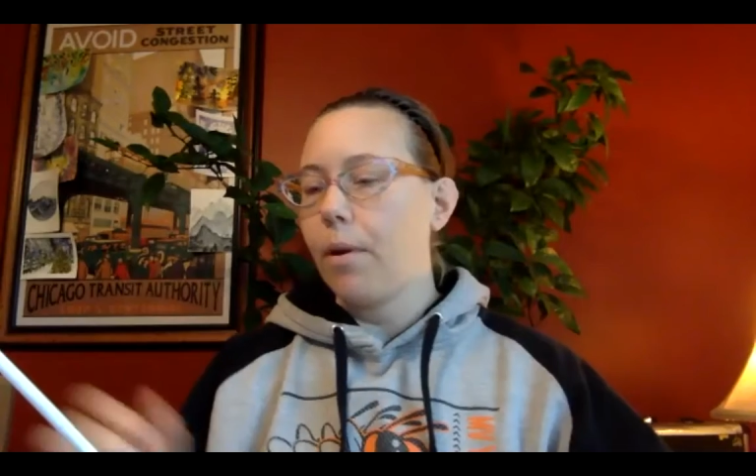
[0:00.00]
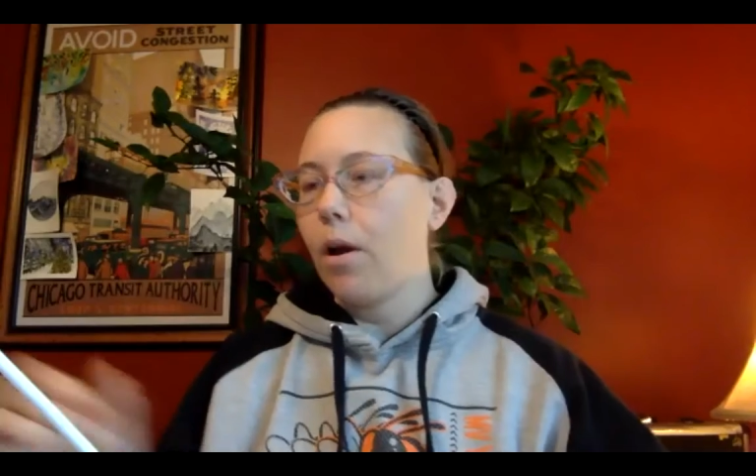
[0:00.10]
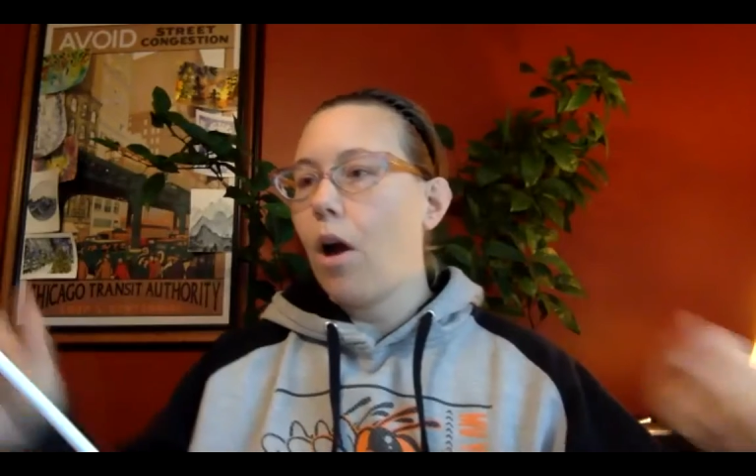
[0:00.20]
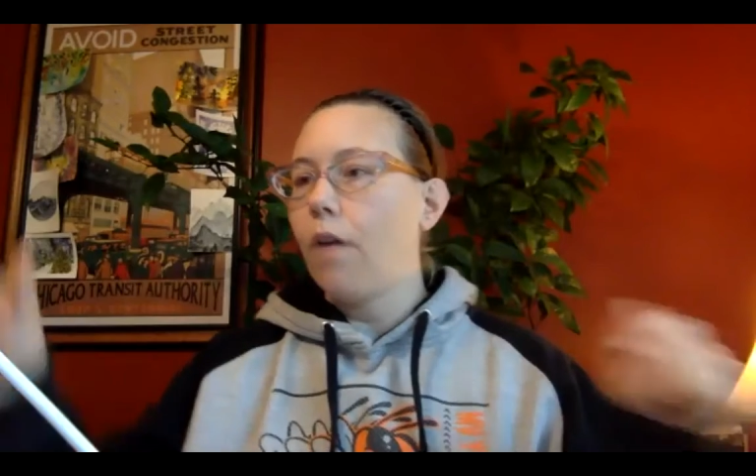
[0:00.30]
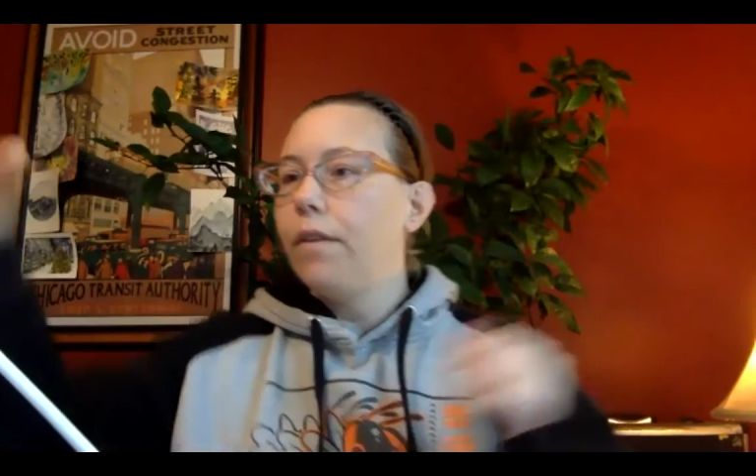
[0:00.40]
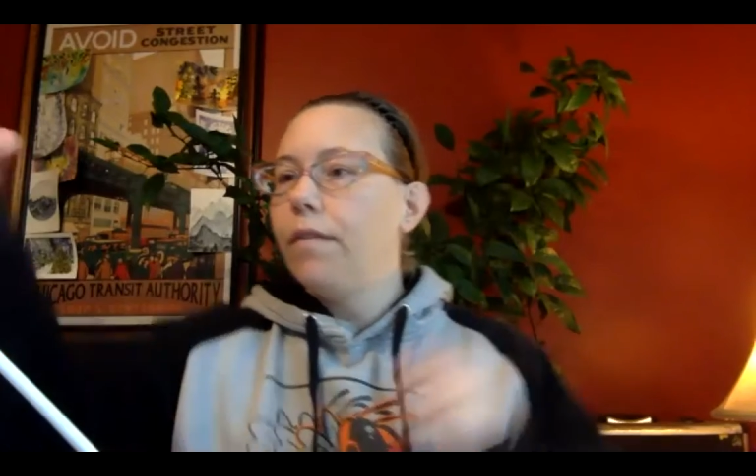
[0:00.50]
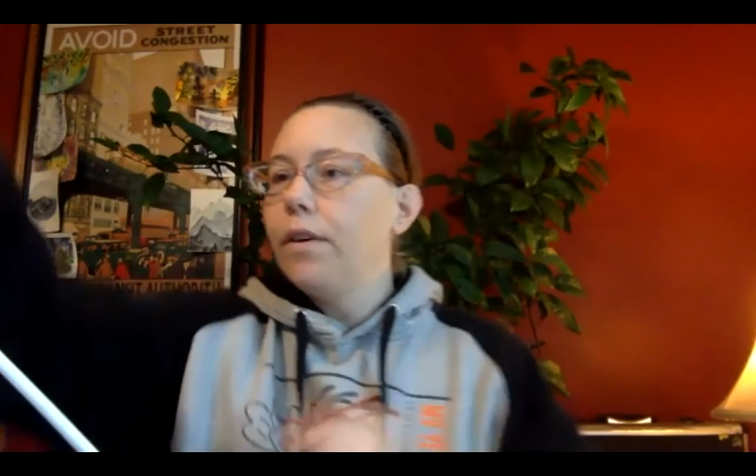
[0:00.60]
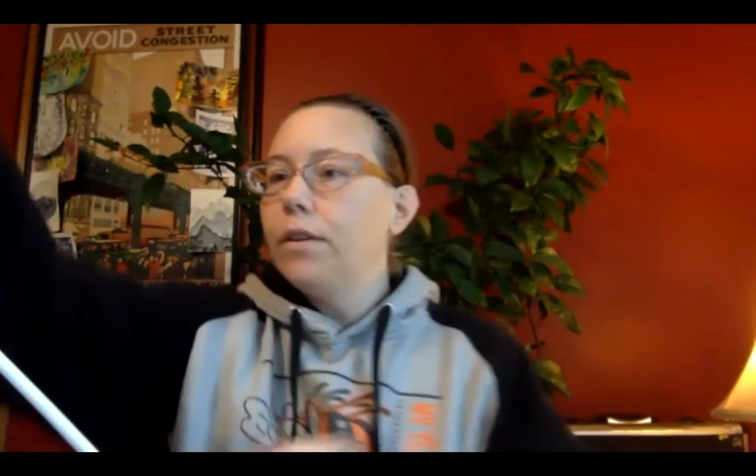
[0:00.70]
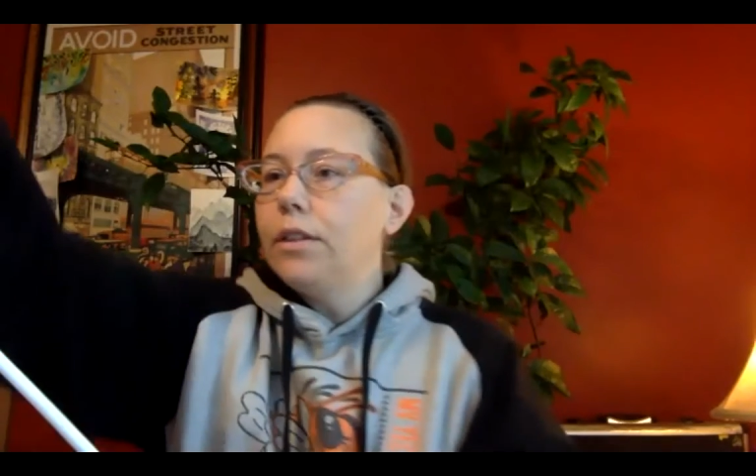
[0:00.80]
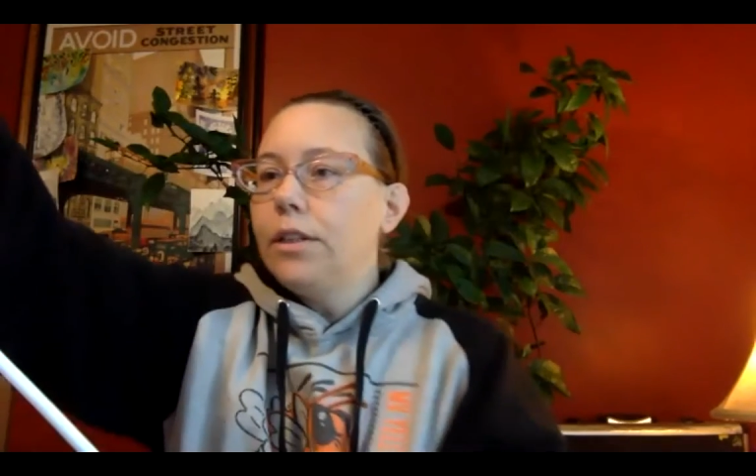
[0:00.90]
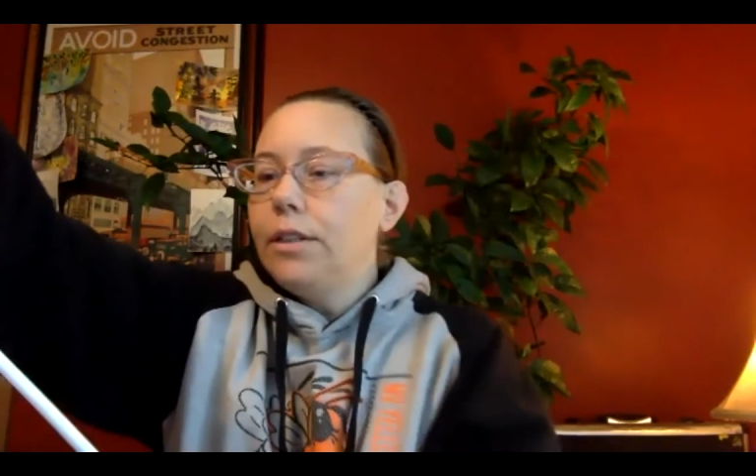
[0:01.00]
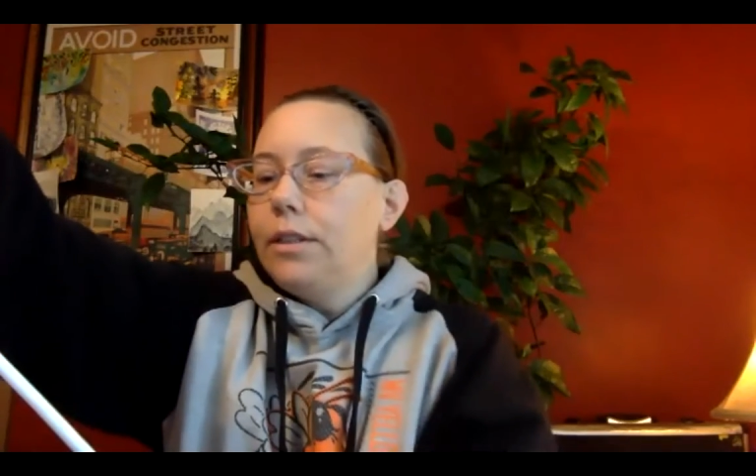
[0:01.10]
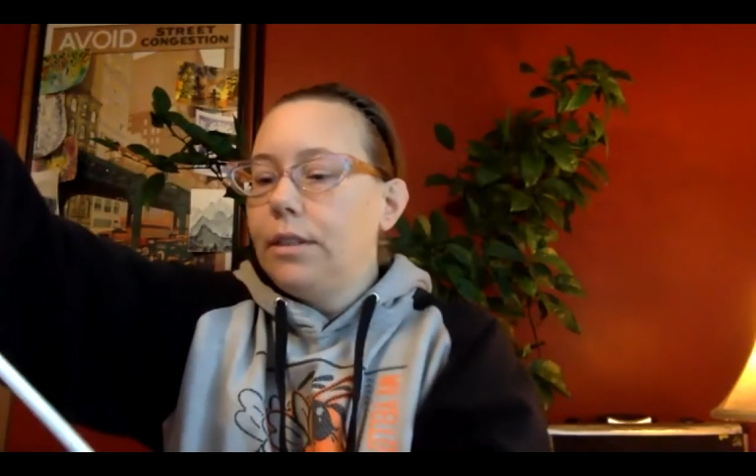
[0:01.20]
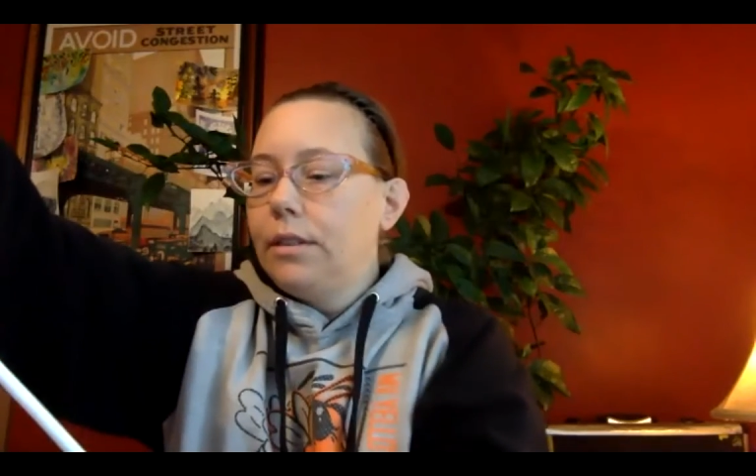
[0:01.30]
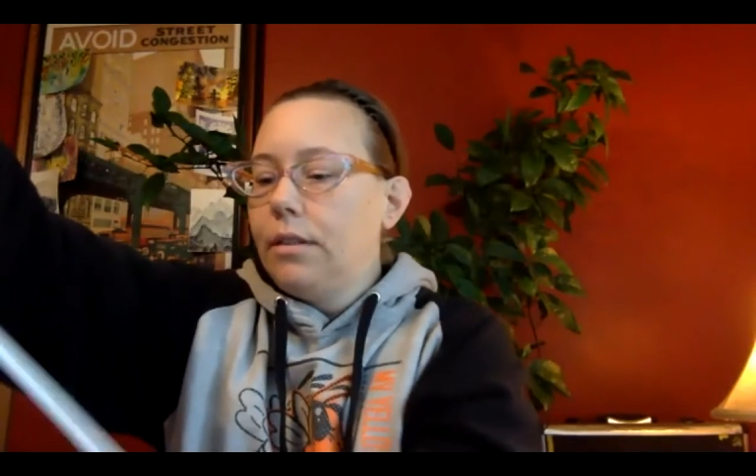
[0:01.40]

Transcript: coffee filters.